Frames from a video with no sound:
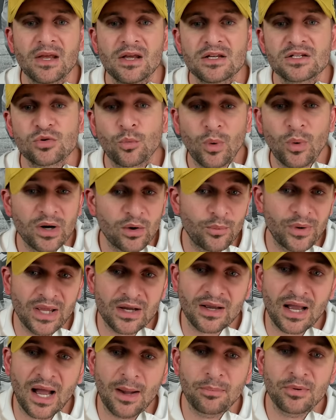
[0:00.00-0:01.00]
So what did we
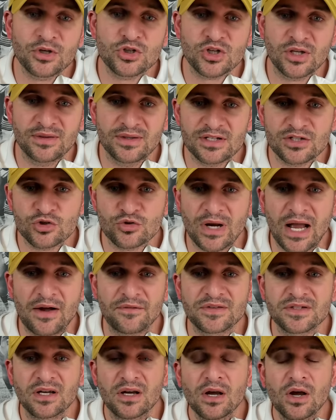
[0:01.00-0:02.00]
accomplish in this
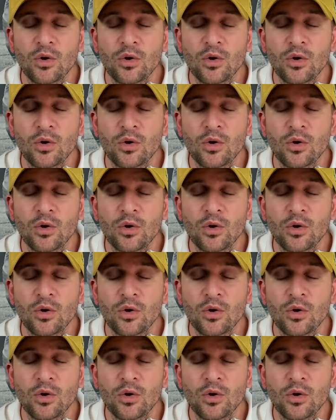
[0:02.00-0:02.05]
draft?